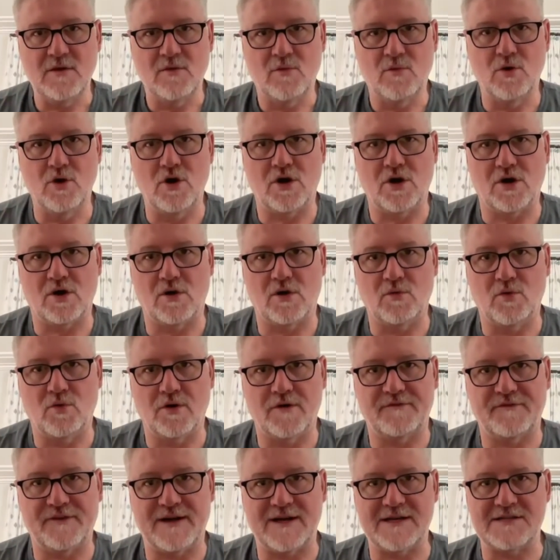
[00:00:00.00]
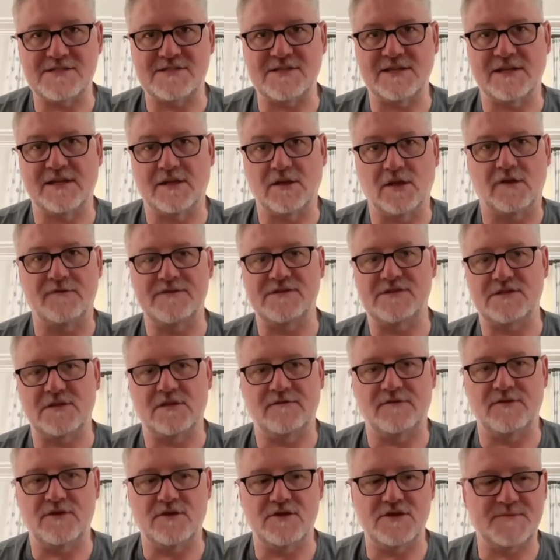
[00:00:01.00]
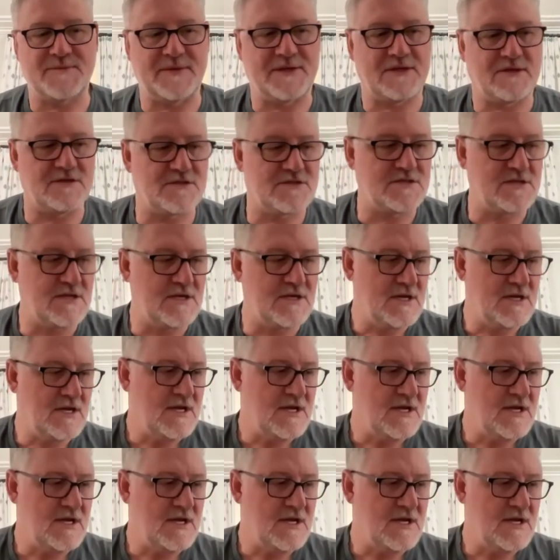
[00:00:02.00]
work on water fasting and a lot of his interviews, because